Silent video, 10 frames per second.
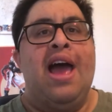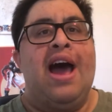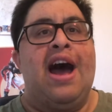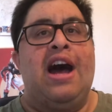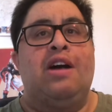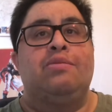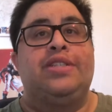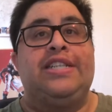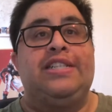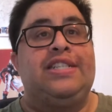Um,
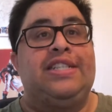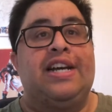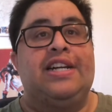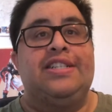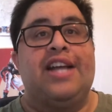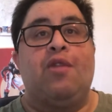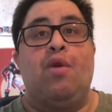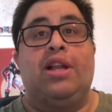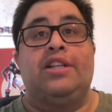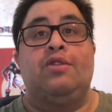she's done
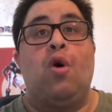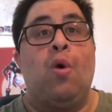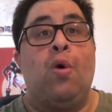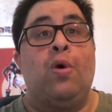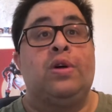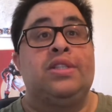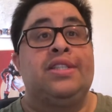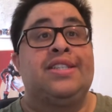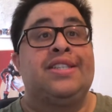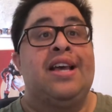well in
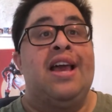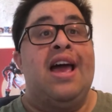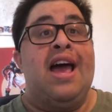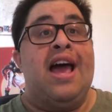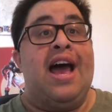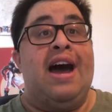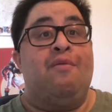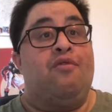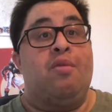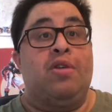Horns,
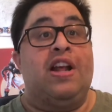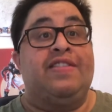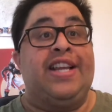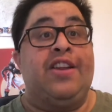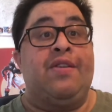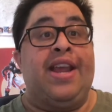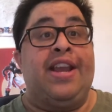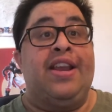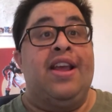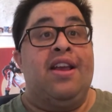um, from what I've seen her
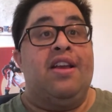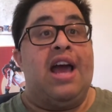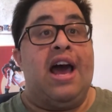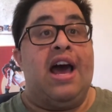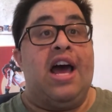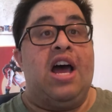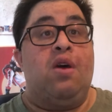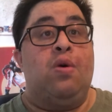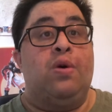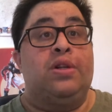in. Uh,
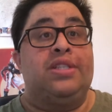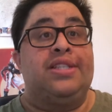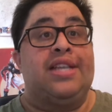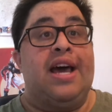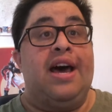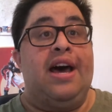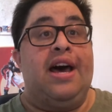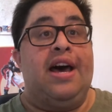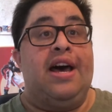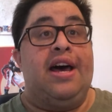Horns,
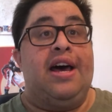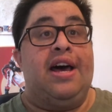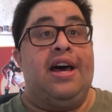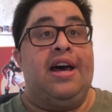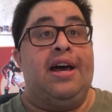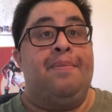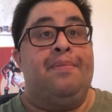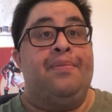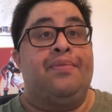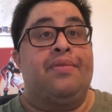
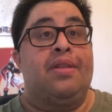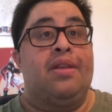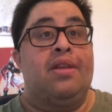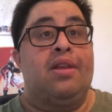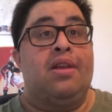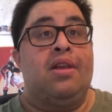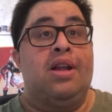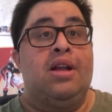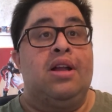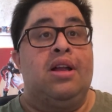um,
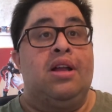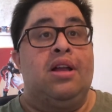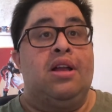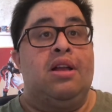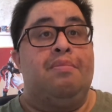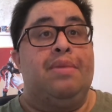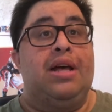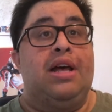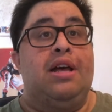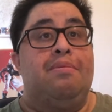
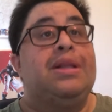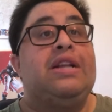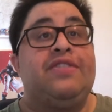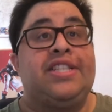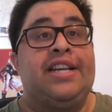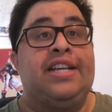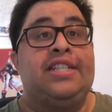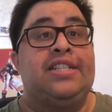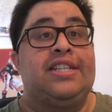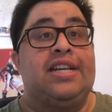
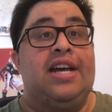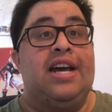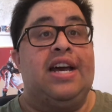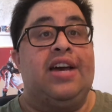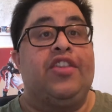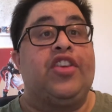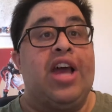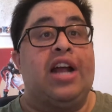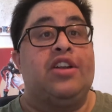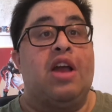Maleficent, uh, The
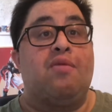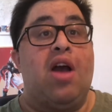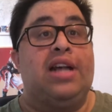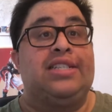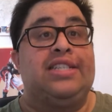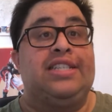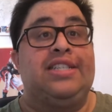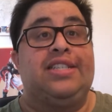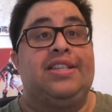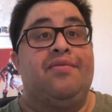Dark Knight
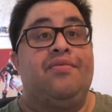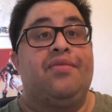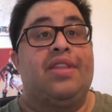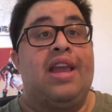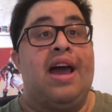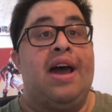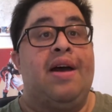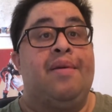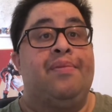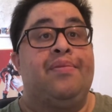Rises,
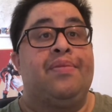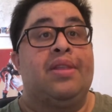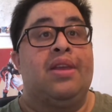um,